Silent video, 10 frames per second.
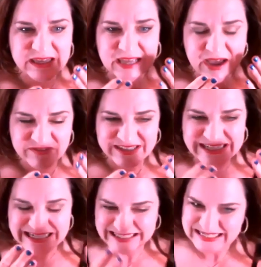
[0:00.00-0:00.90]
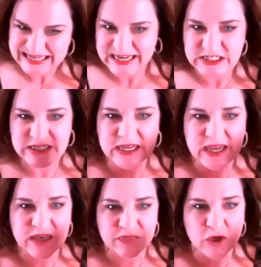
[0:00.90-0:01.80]
advocacy to
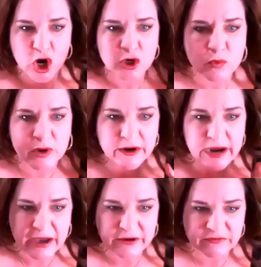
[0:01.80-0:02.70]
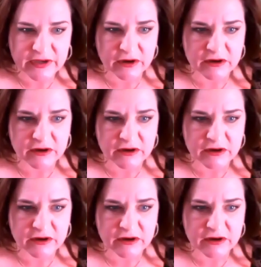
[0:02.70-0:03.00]
get the hardware out of here?